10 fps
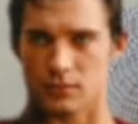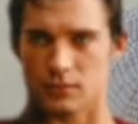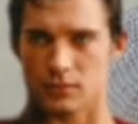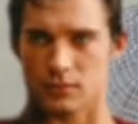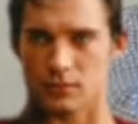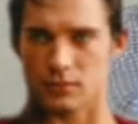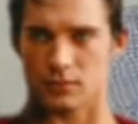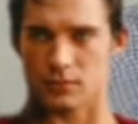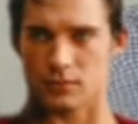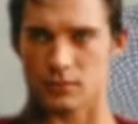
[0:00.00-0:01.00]

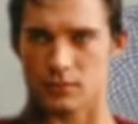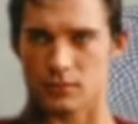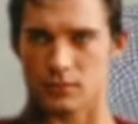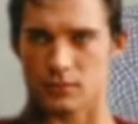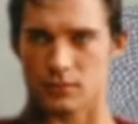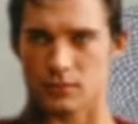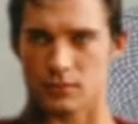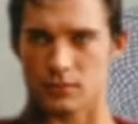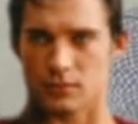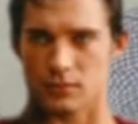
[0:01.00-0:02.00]

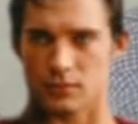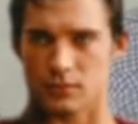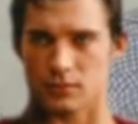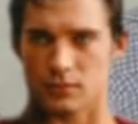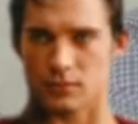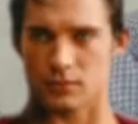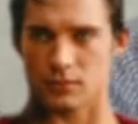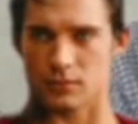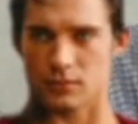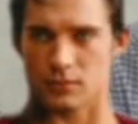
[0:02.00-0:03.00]

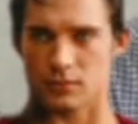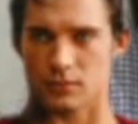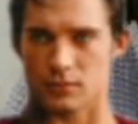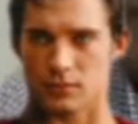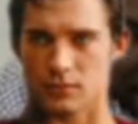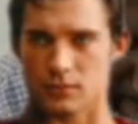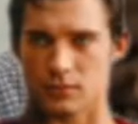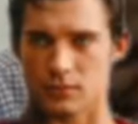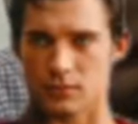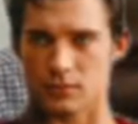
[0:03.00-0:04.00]

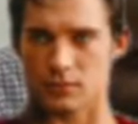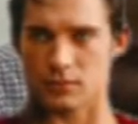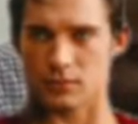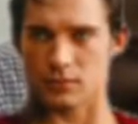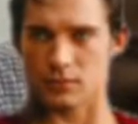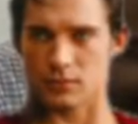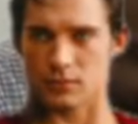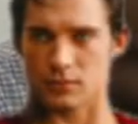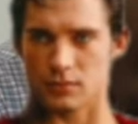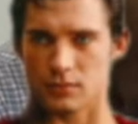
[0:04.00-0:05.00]

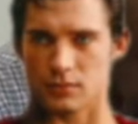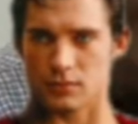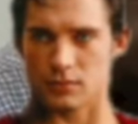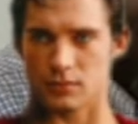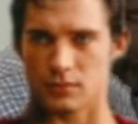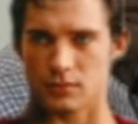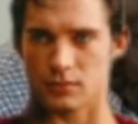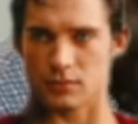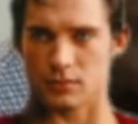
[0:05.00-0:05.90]
(not speaking)